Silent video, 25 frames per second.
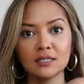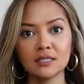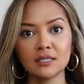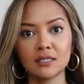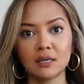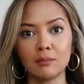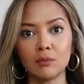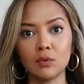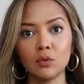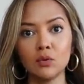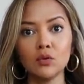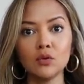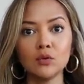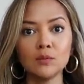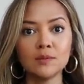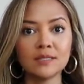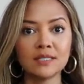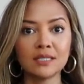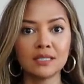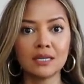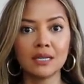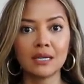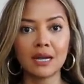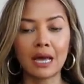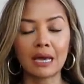some hoops
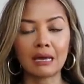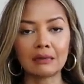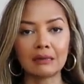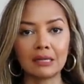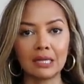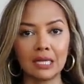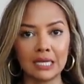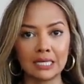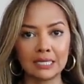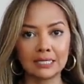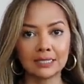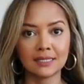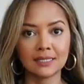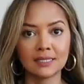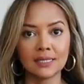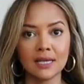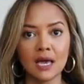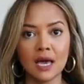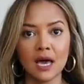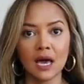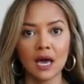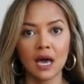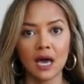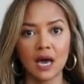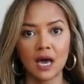and a necklace.
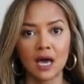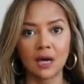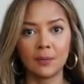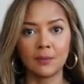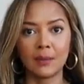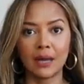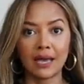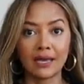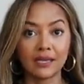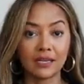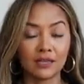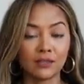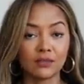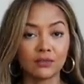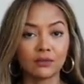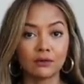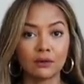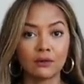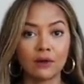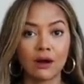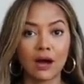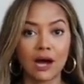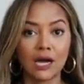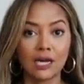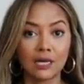I could
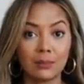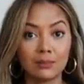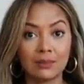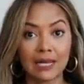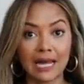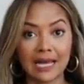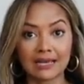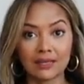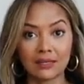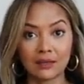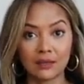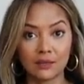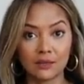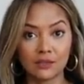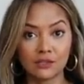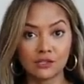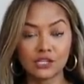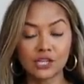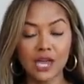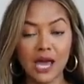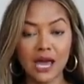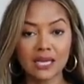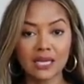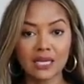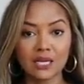throw on a black leather
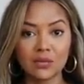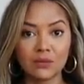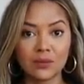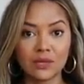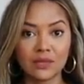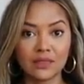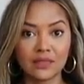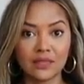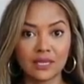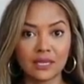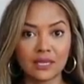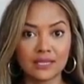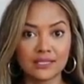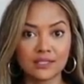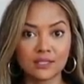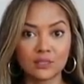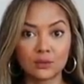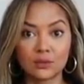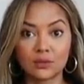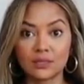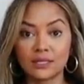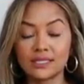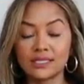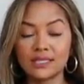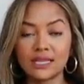jacket with this
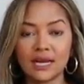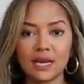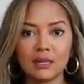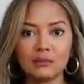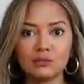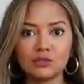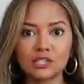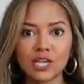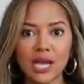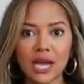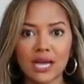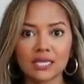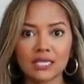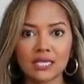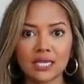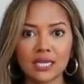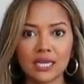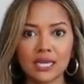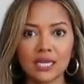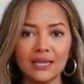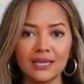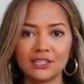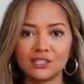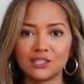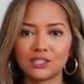or a denim
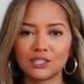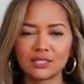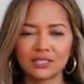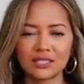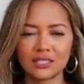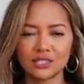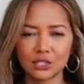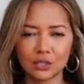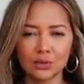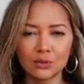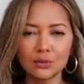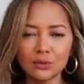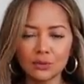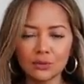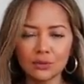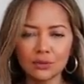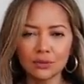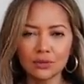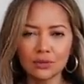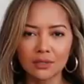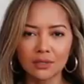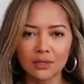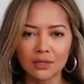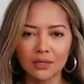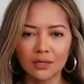jacket, and it's just such a cool
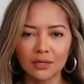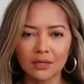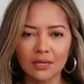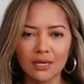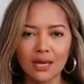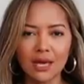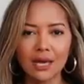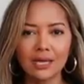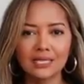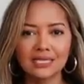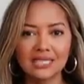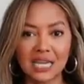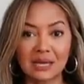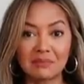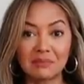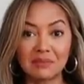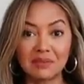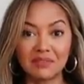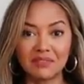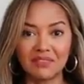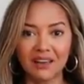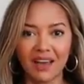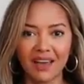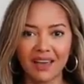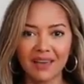girl type
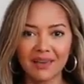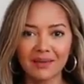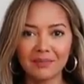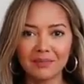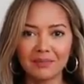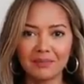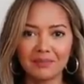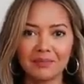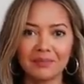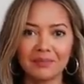of vibe.